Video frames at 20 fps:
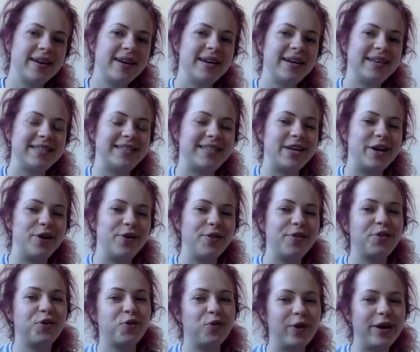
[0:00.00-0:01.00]
So
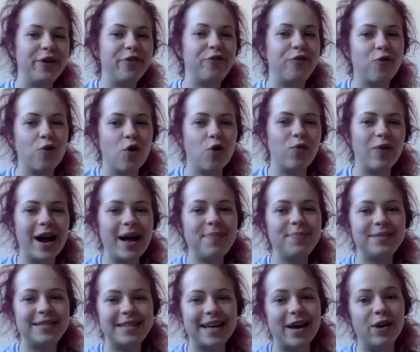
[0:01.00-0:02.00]
3 to 4
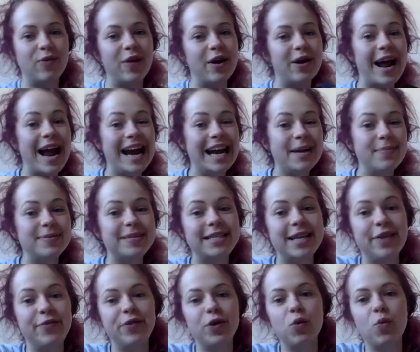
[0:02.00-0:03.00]
reps at around 80%
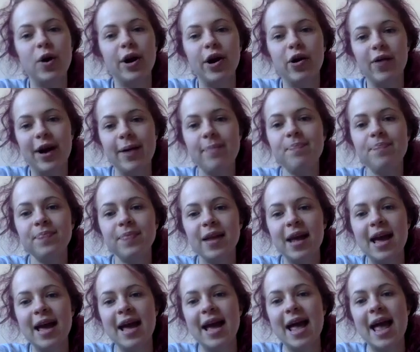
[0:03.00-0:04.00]
of your 1RM.
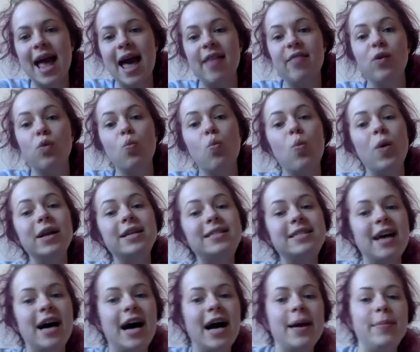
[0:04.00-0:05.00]
And then 1
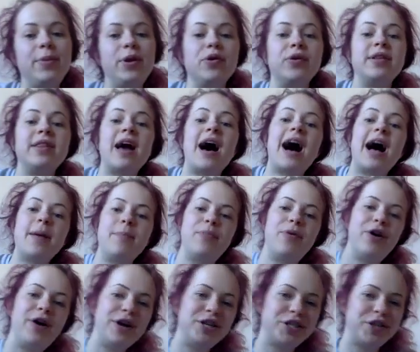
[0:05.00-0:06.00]
time, you're in the
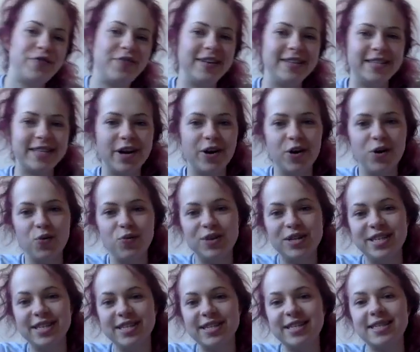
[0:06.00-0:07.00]
hypertrophy zone,
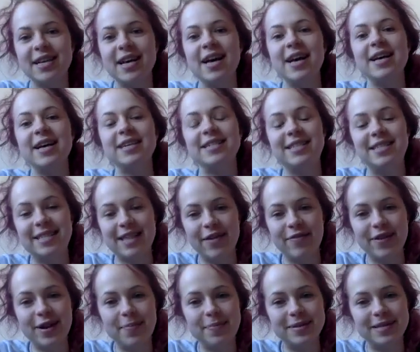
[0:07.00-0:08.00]
which is
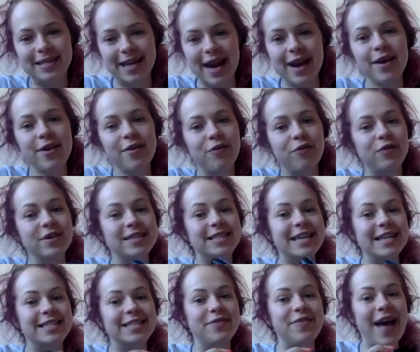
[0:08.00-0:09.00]
70% for
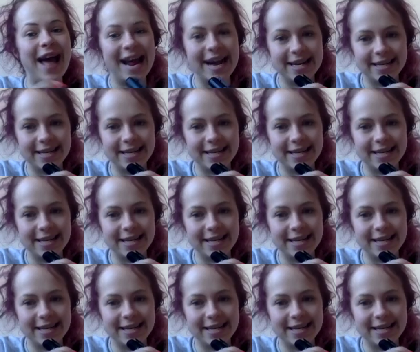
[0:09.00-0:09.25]
sets of 8.